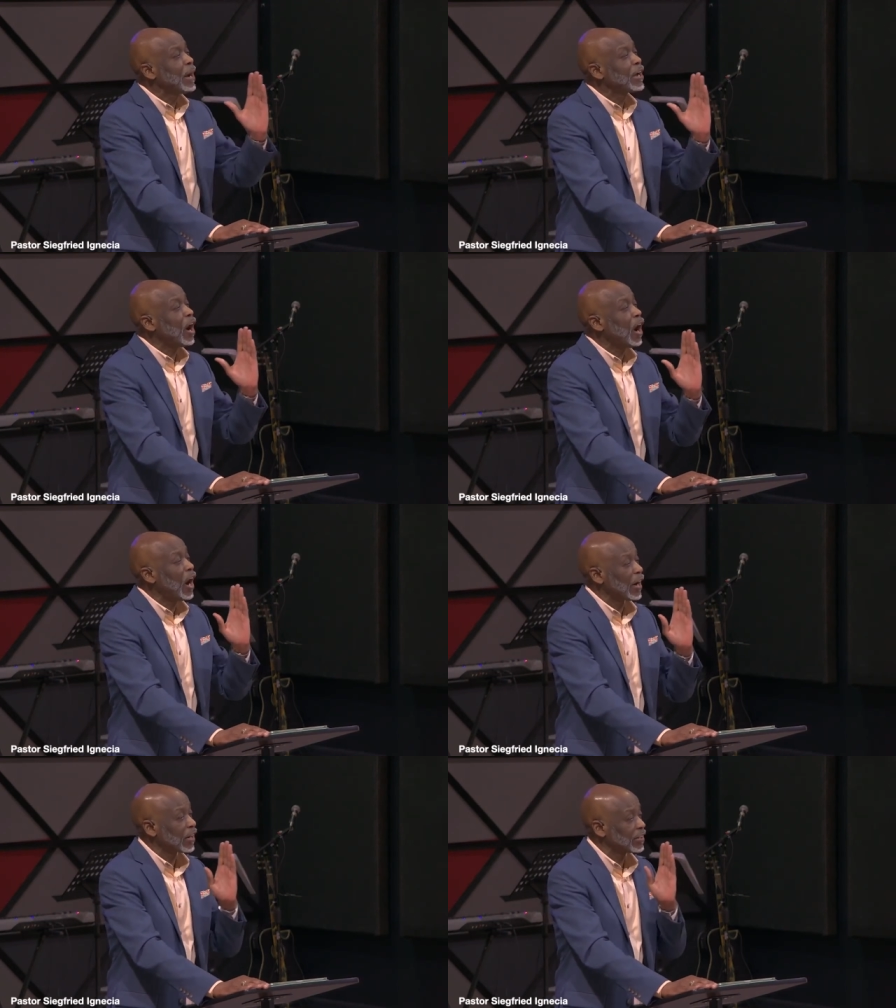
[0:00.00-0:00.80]
my
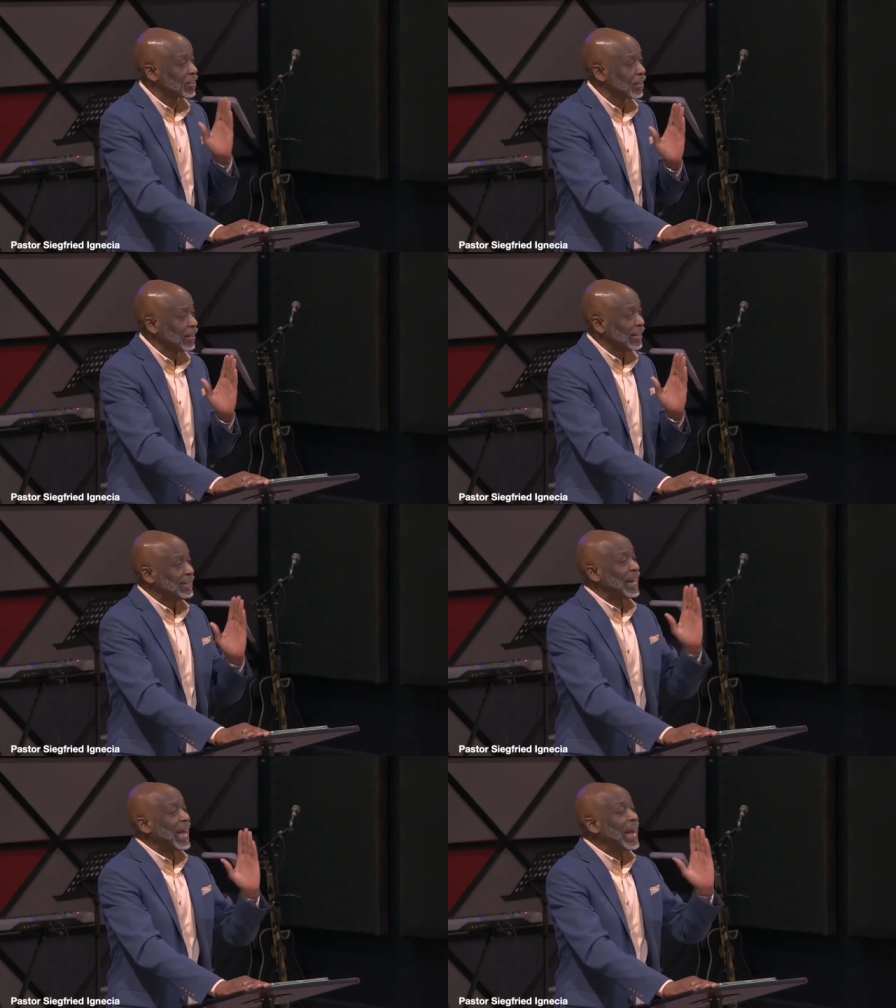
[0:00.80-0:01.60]
heart
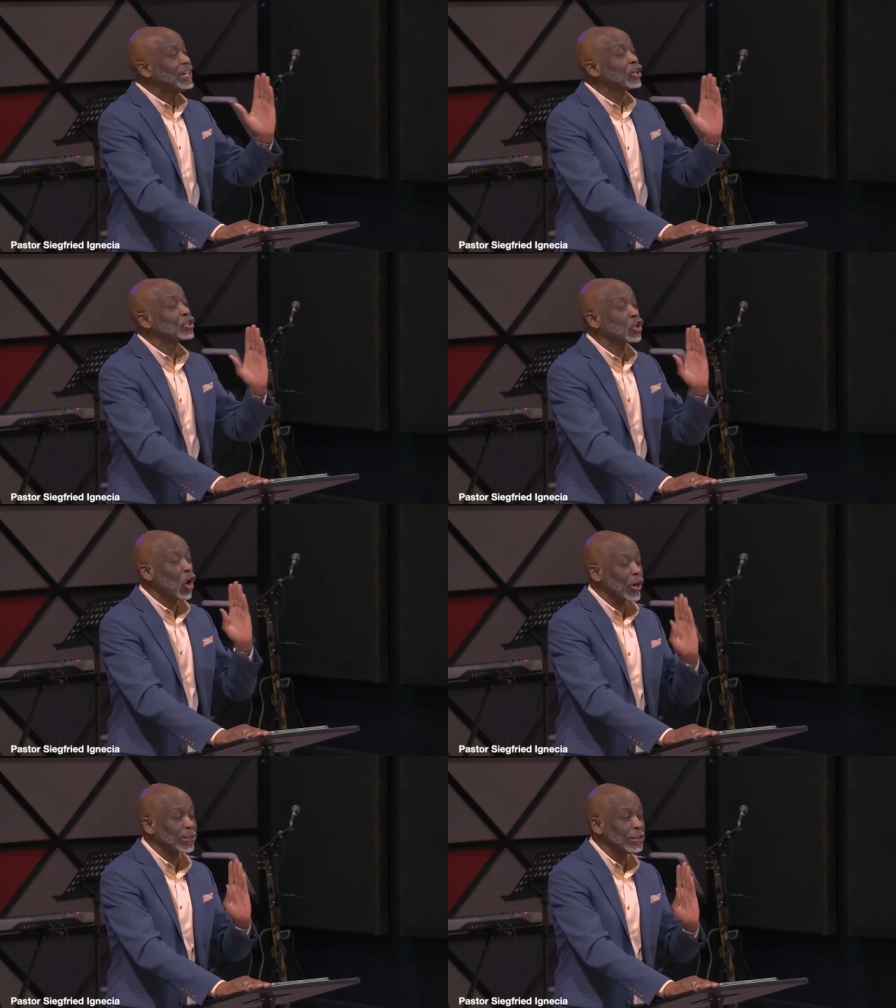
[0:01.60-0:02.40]
that had the
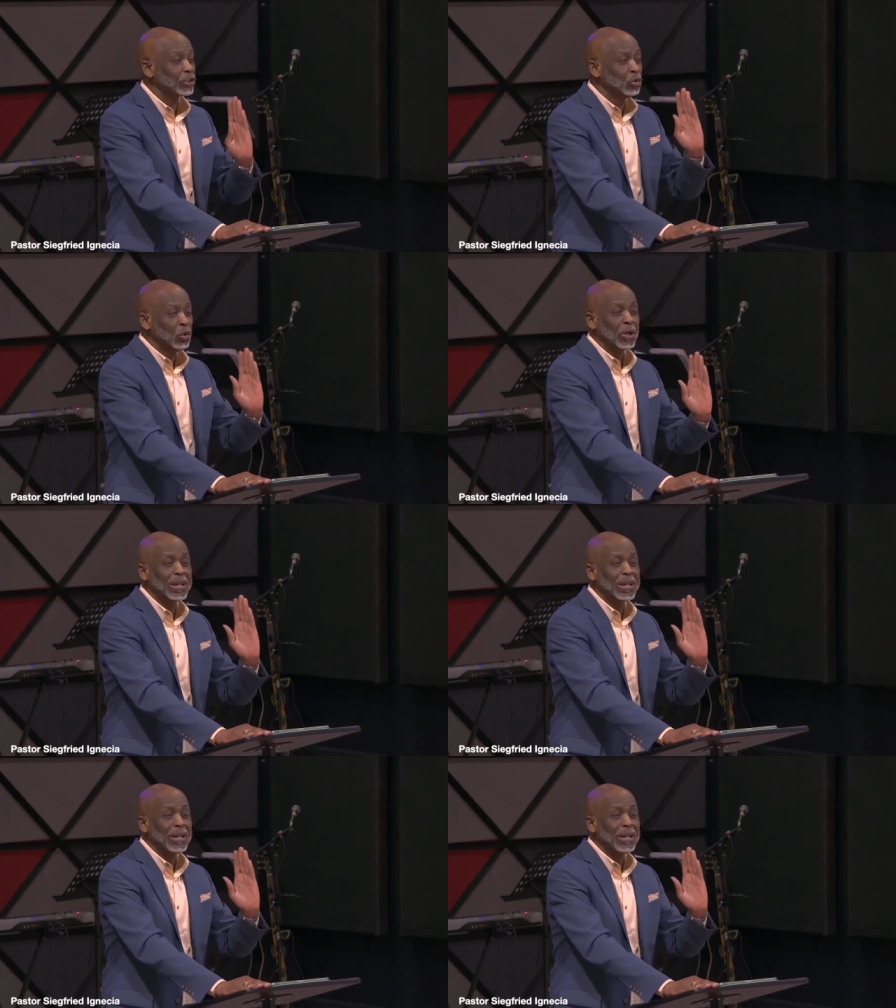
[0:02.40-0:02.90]
authority to